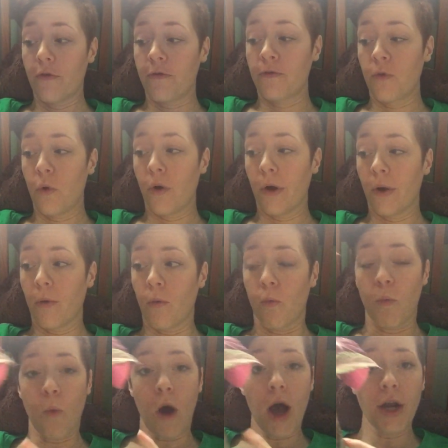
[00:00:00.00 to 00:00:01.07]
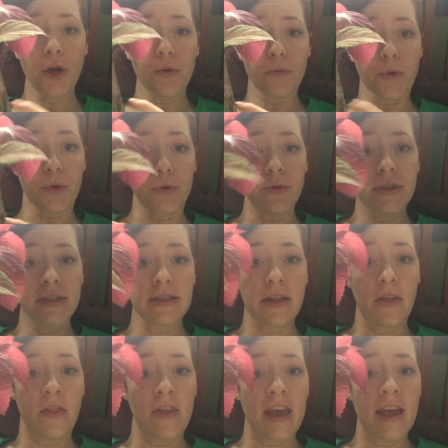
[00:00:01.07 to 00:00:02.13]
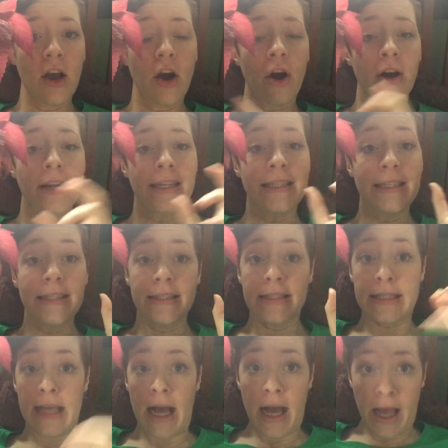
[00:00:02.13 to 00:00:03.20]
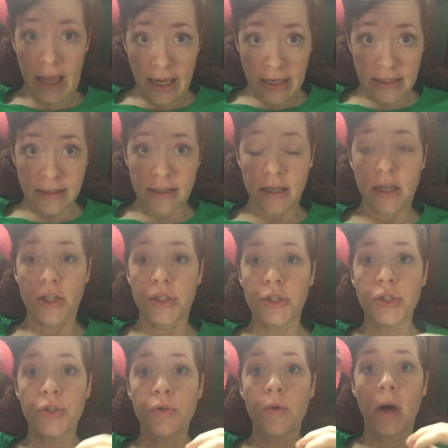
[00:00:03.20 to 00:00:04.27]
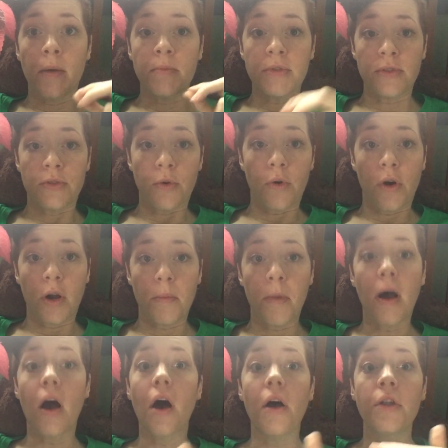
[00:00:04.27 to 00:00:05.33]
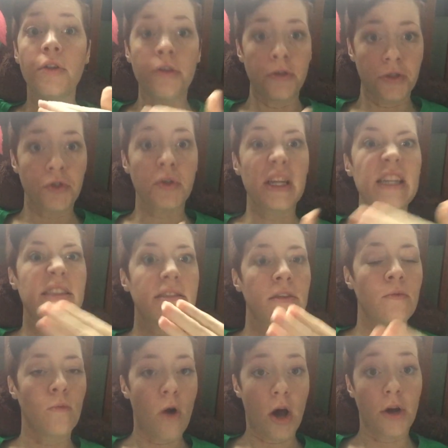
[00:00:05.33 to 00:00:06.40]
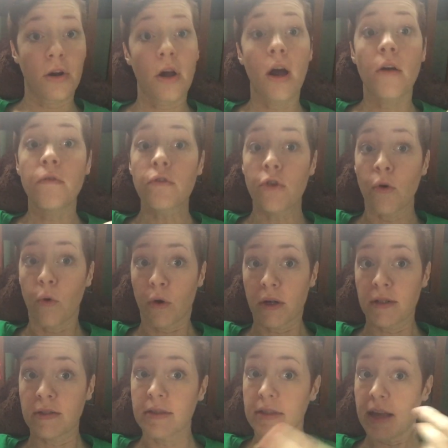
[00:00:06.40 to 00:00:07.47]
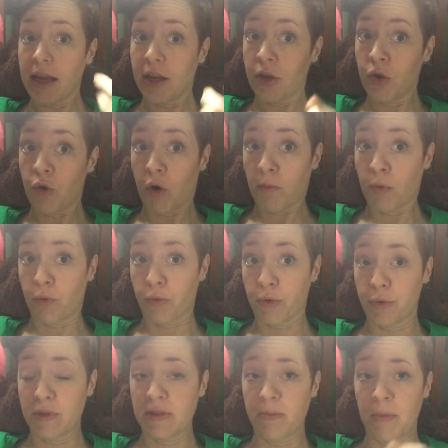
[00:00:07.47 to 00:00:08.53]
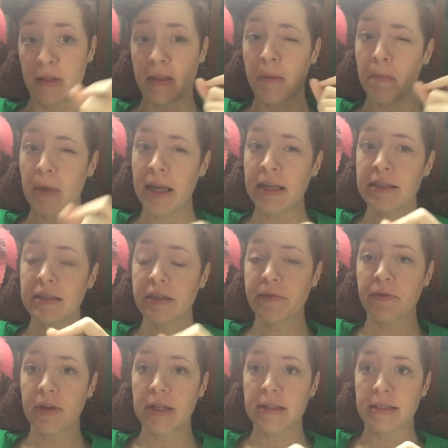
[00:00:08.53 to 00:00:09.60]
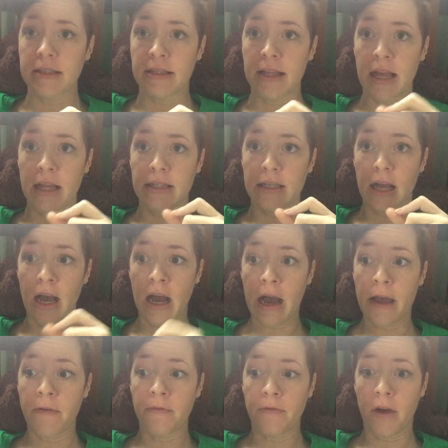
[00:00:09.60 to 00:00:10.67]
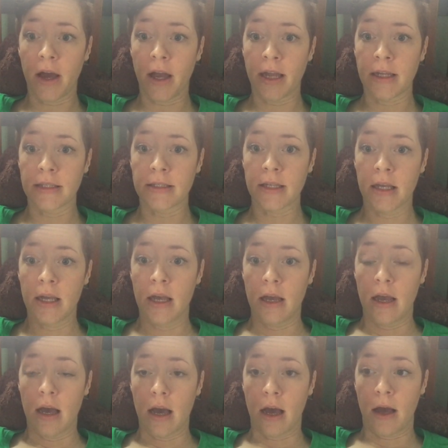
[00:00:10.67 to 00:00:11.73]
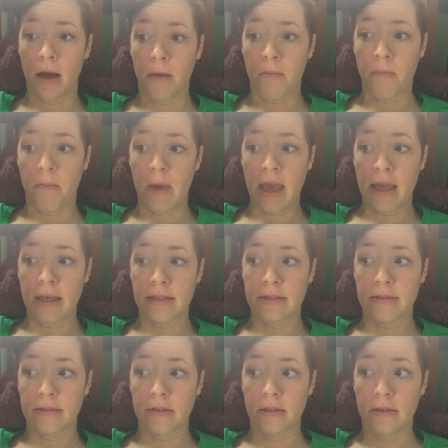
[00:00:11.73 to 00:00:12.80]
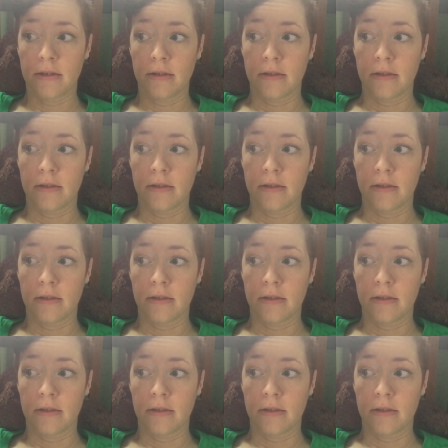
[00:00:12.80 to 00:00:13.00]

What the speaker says: for water roots, they are designed to absorb nutrients in water, of course, like normal roots. But the main difference that I find makes